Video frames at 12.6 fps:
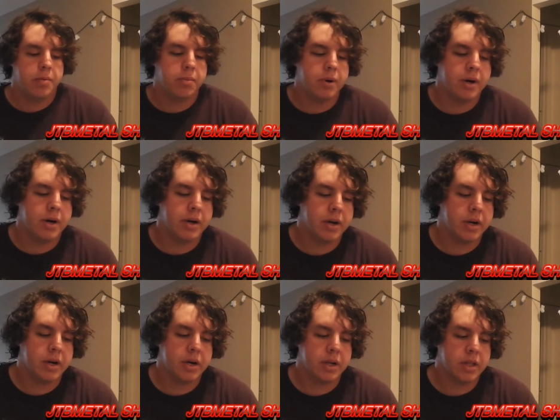But,
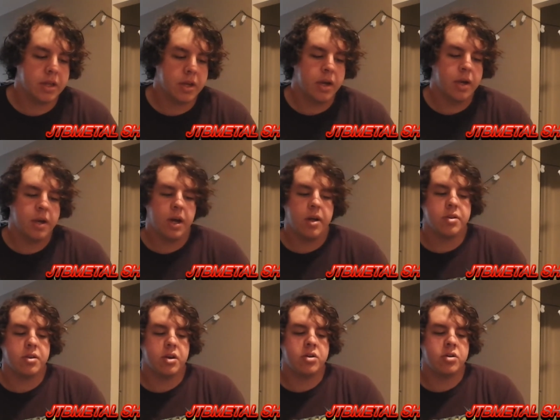uh, yeah,
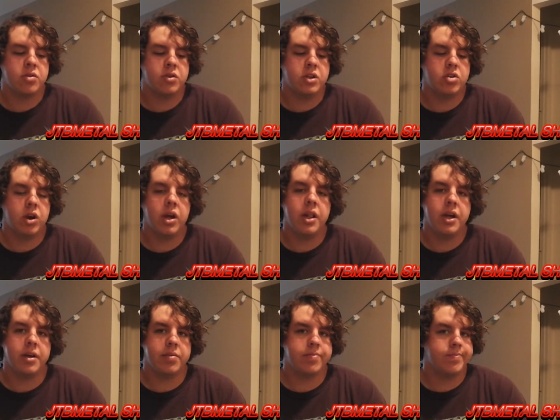Alessandro
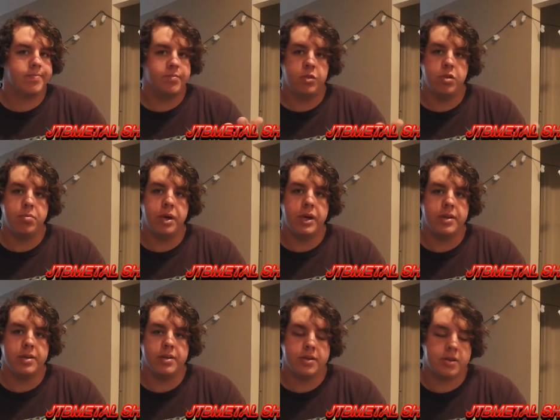Ventrella, new
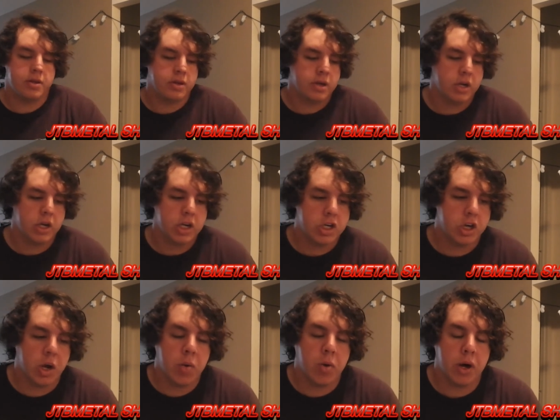bassist.
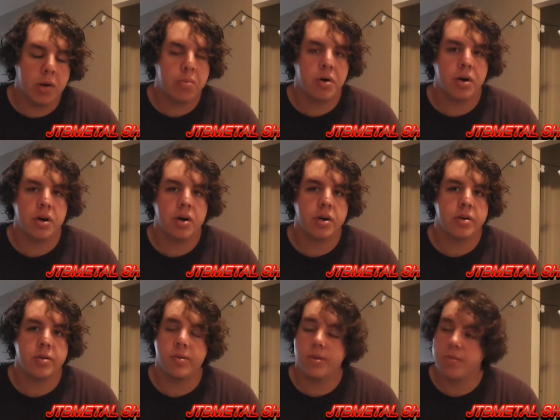Jay
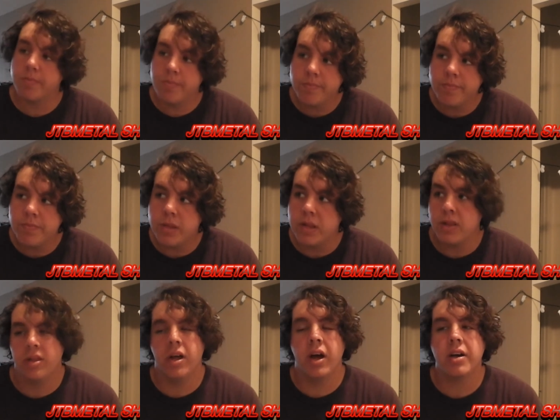Weinberg,
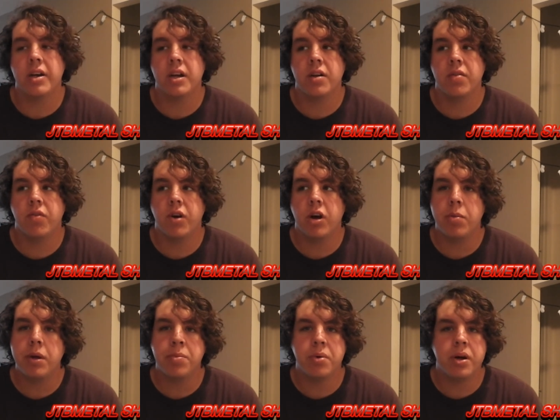not going to
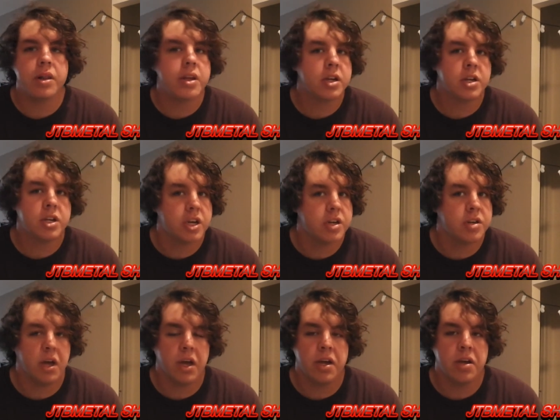confirm it, but it looks just
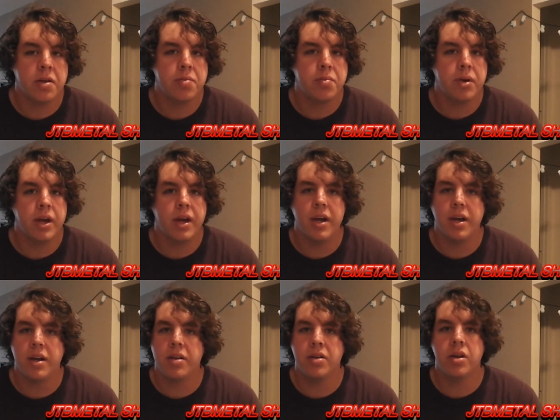like him,
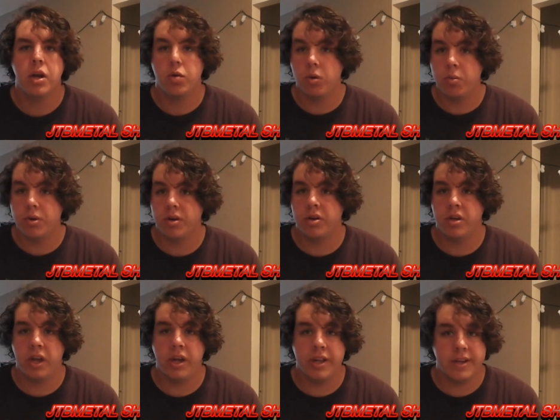and rumors are
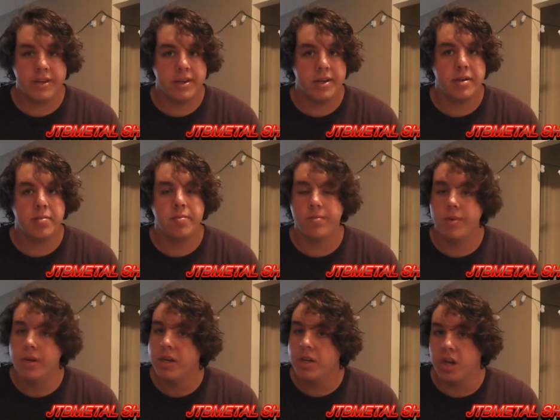saying that's him,
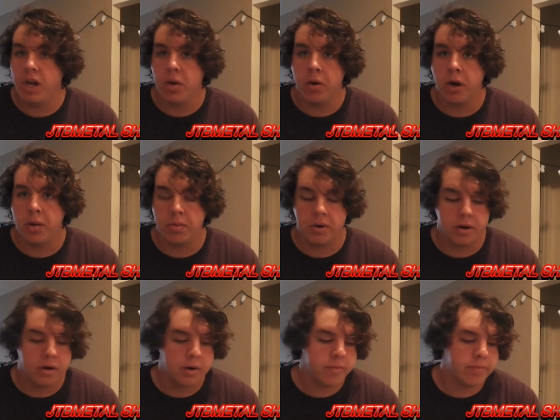Jay Weinberg.